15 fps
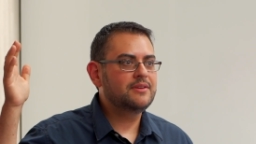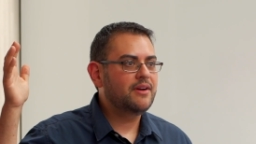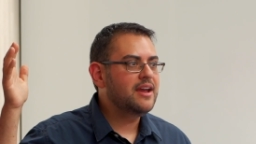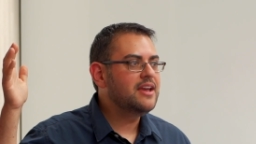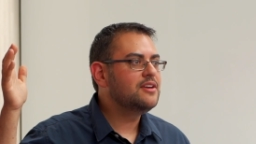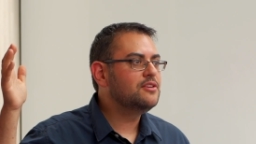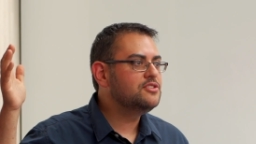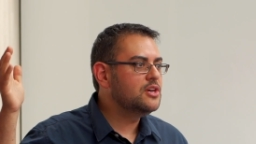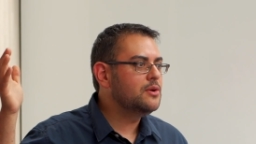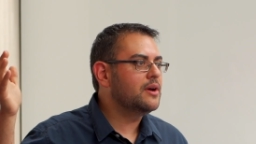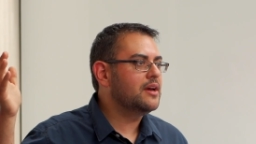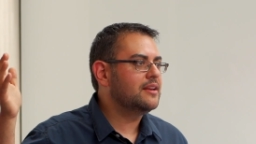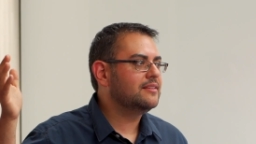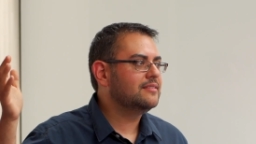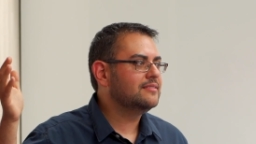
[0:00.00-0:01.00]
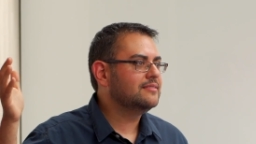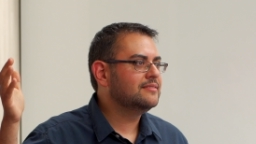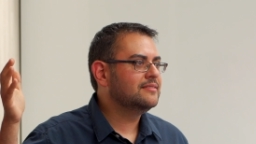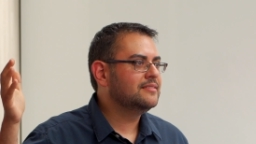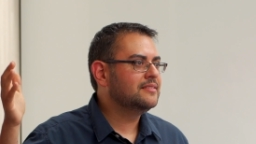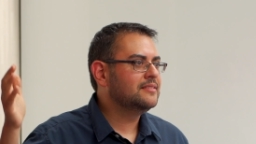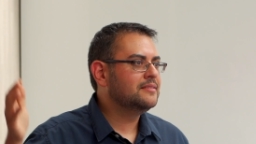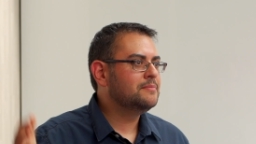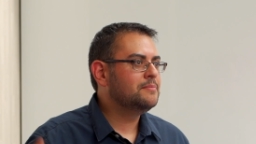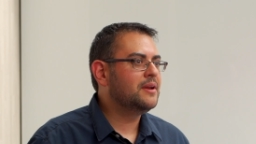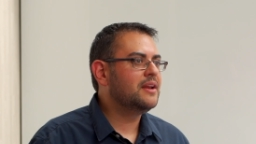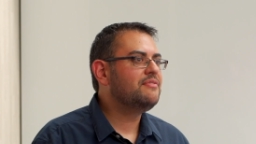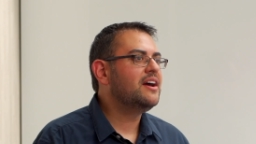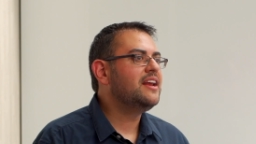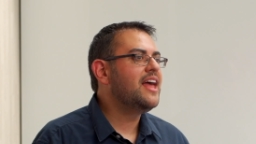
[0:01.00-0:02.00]
Right? You do it. But
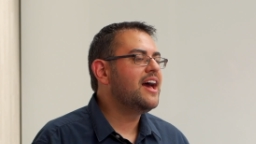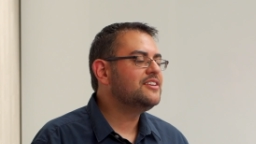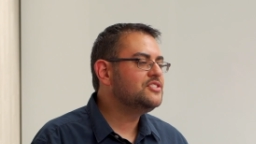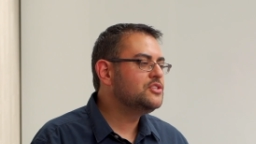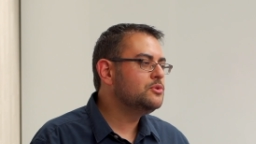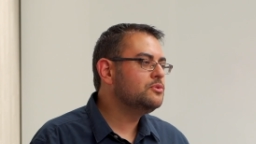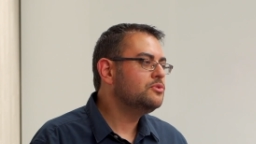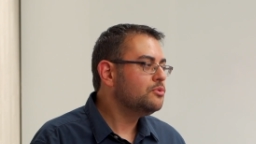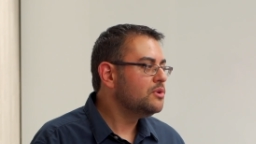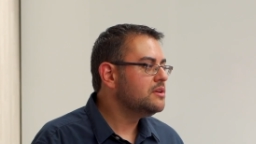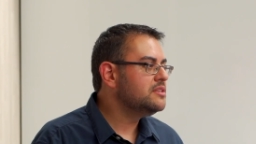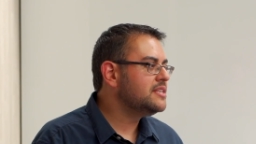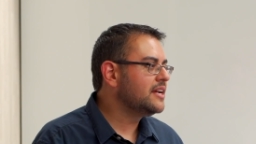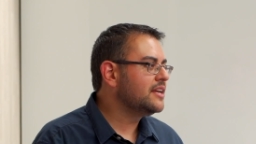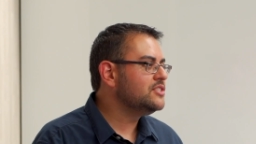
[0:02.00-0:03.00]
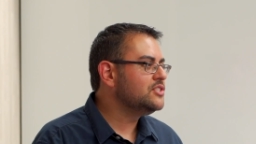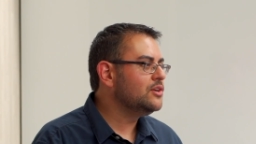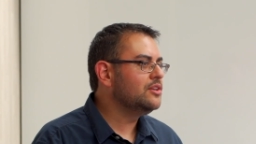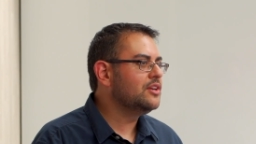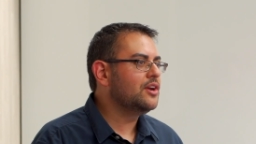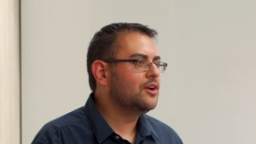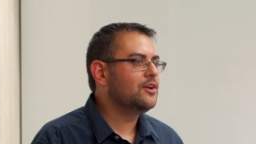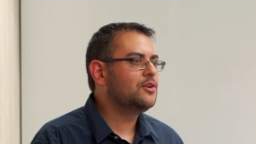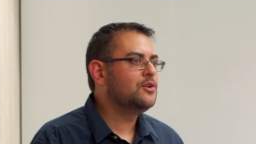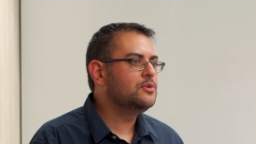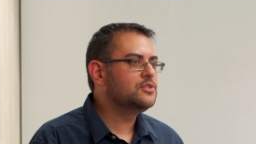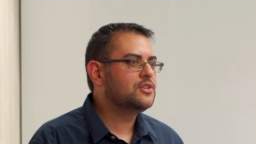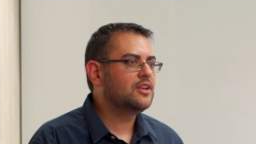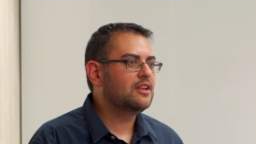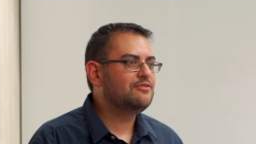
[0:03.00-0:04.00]
if I'd asked you three seconds earlier who
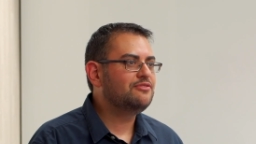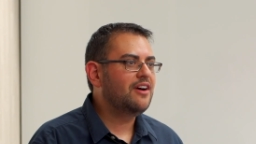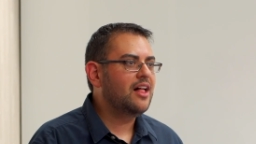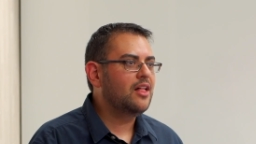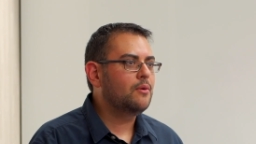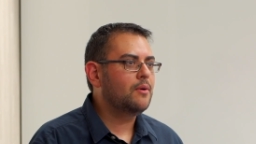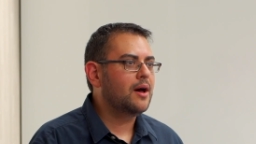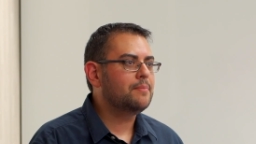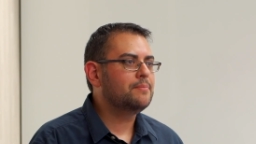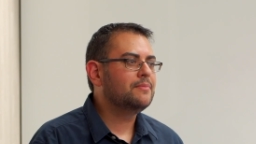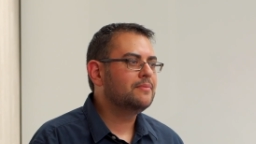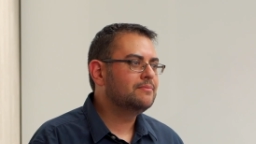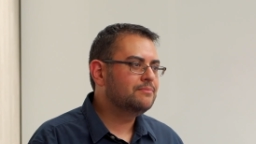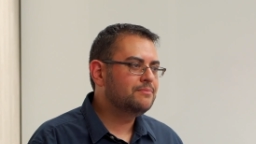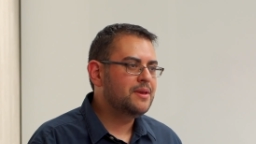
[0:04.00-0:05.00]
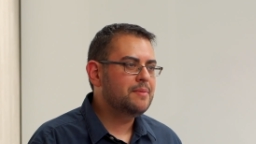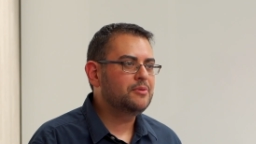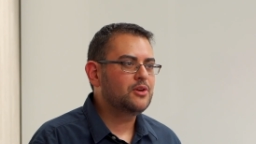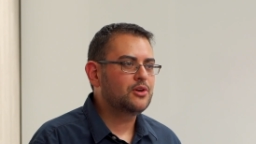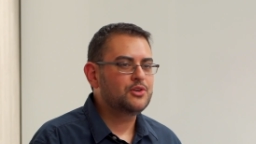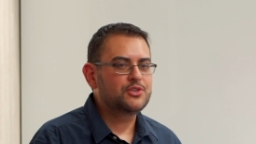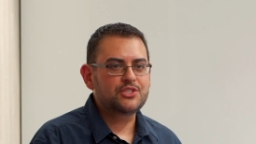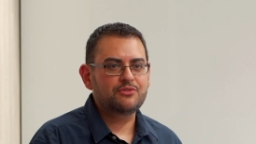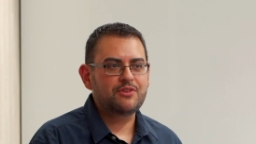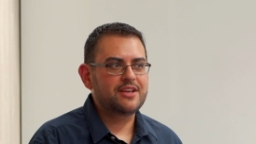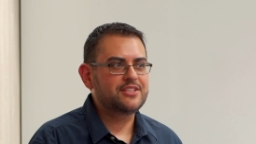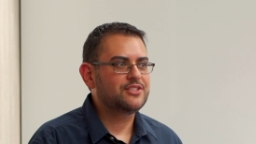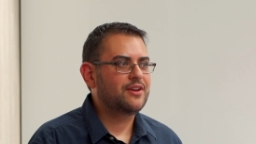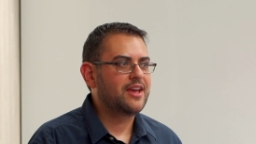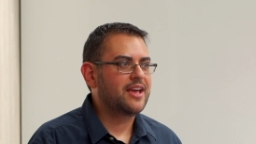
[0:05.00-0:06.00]
was good at follow up, people don't usually
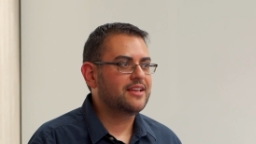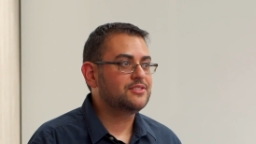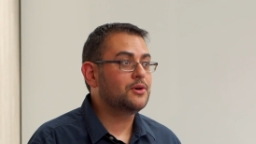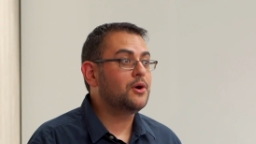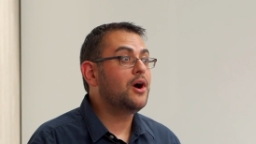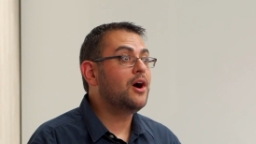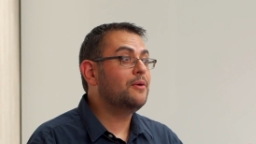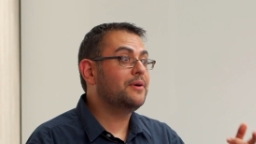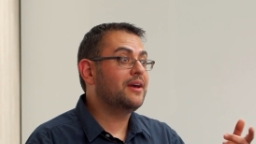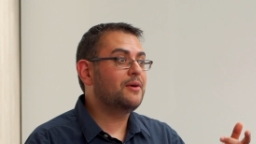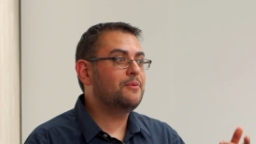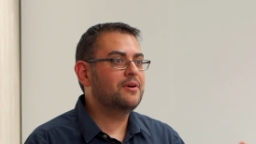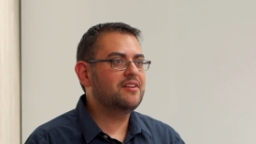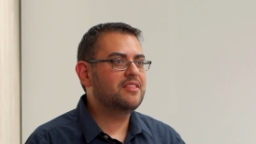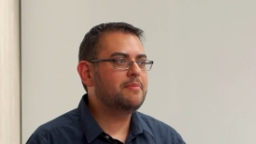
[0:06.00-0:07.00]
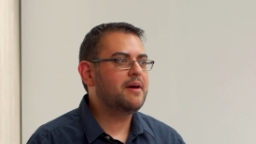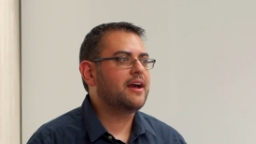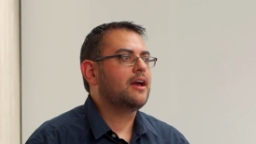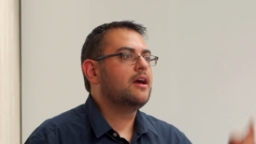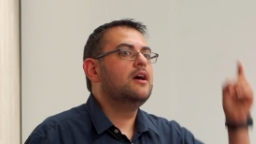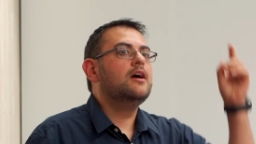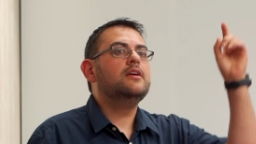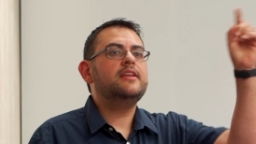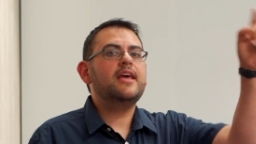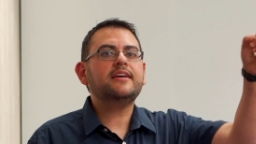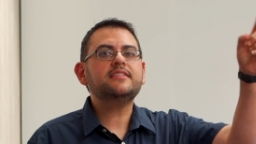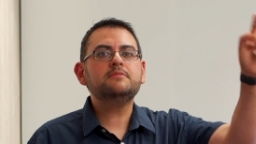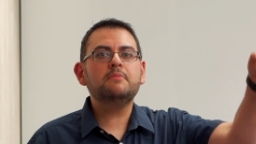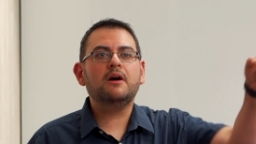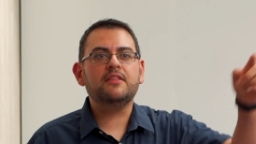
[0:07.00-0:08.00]
raise their hands. Oh, we got one in the back.
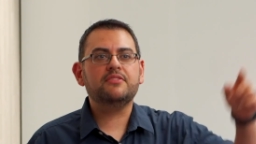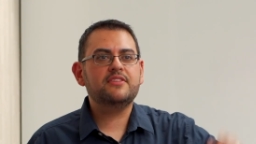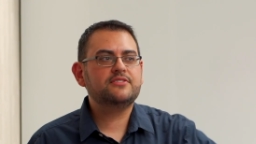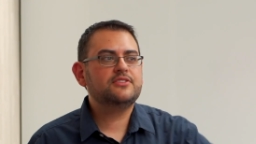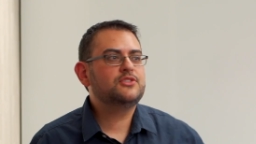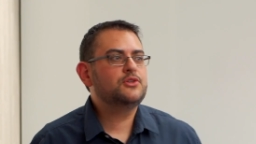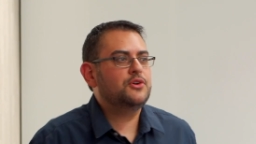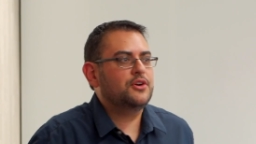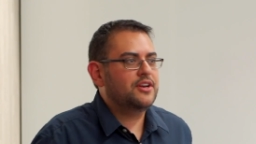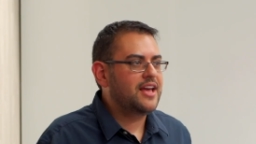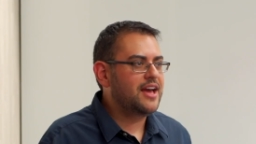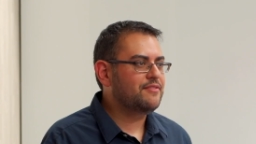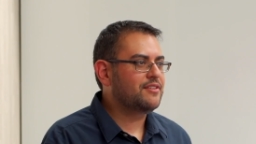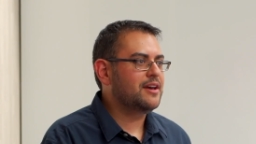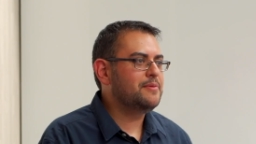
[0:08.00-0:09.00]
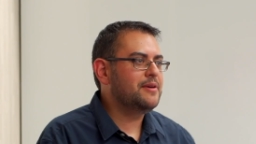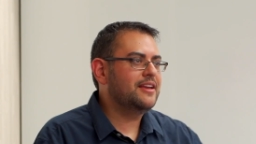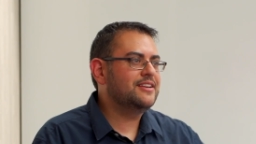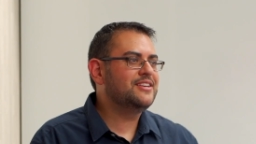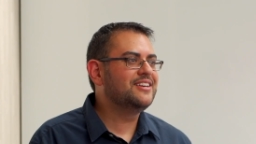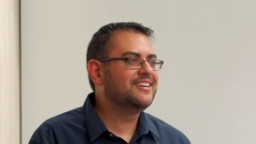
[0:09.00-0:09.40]
Next month, this is who you're going to have come in.